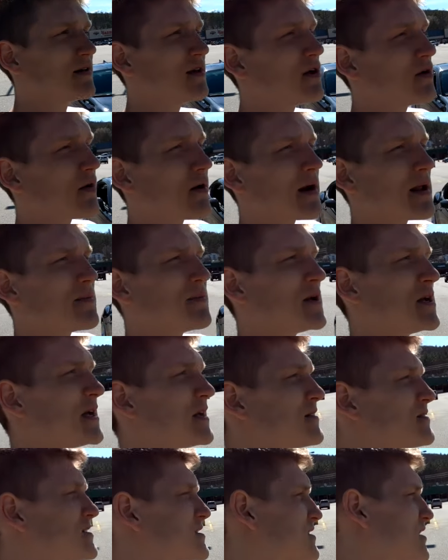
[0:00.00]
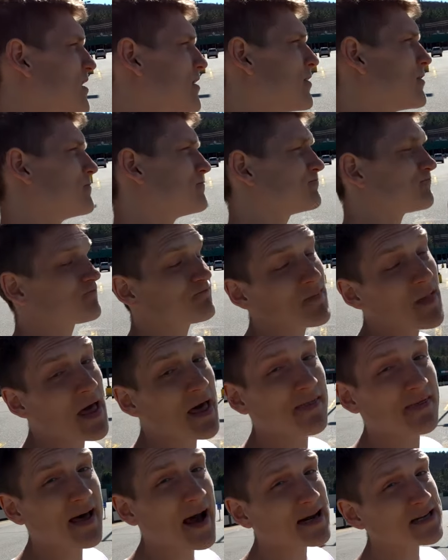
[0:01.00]
You know what I mean? So
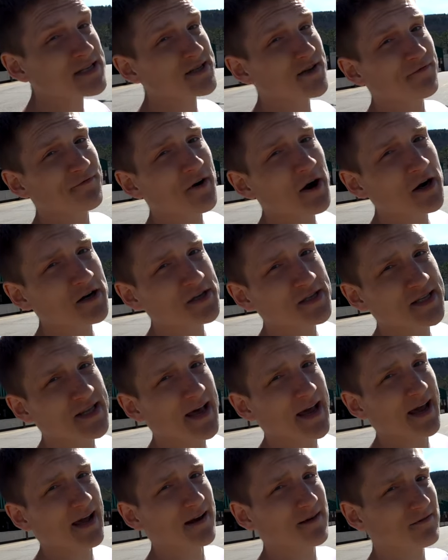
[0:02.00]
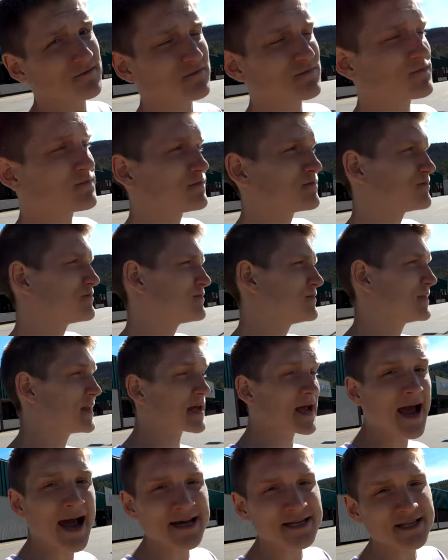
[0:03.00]
that's the first thing.
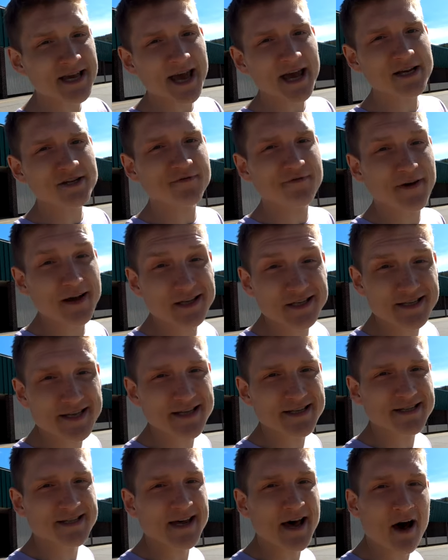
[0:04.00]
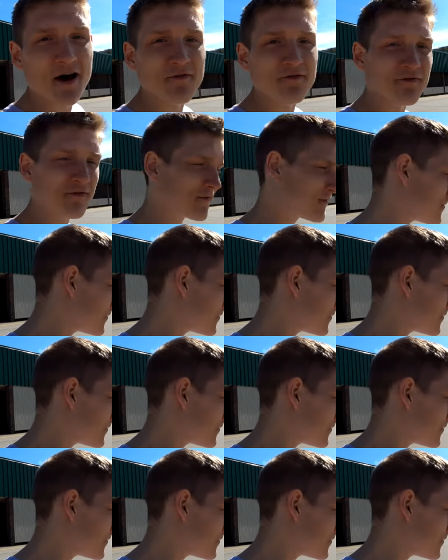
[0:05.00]
The gas gauge fixed itself.